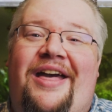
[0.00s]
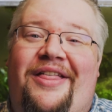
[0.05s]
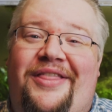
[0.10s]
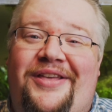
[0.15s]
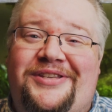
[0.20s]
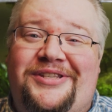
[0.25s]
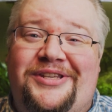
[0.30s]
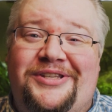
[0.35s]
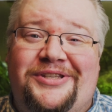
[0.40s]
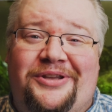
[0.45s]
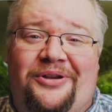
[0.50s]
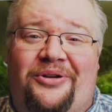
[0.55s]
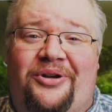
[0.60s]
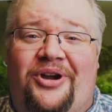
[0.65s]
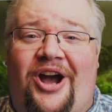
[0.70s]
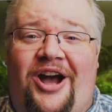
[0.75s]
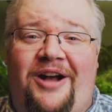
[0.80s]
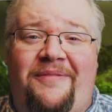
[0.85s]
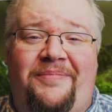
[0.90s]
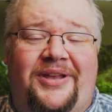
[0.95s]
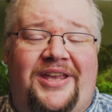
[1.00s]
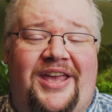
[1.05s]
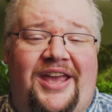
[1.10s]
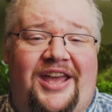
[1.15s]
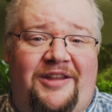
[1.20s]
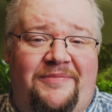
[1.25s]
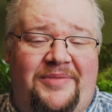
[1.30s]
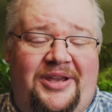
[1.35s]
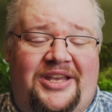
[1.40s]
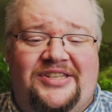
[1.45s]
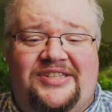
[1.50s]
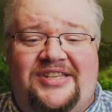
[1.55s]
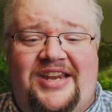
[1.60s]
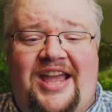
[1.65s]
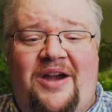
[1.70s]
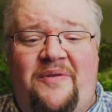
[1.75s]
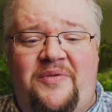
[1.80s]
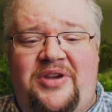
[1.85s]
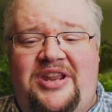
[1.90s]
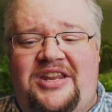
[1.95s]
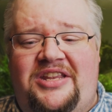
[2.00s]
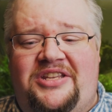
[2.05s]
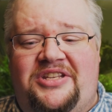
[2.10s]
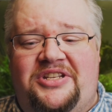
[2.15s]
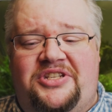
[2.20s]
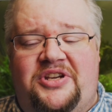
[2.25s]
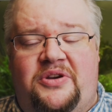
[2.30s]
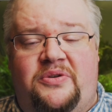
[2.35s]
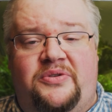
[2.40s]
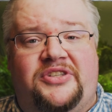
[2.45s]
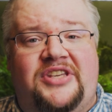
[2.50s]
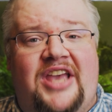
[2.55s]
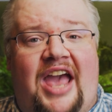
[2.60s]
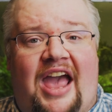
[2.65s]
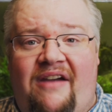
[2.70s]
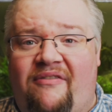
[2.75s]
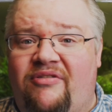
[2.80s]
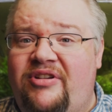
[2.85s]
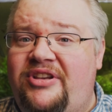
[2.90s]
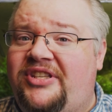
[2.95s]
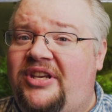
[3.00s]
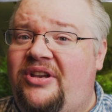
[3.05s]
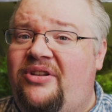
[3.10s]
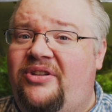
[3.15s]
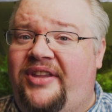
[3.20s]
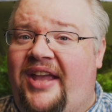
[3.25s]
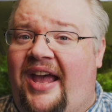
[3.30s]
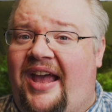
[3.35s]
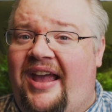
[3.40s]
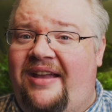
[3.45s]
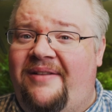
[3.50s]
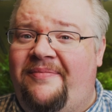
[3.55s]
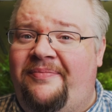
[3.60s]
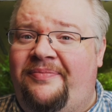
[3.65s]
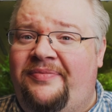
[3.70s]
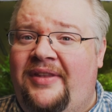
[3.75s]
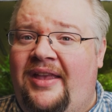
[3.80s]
this is a little complicated because now we need to dose every single day.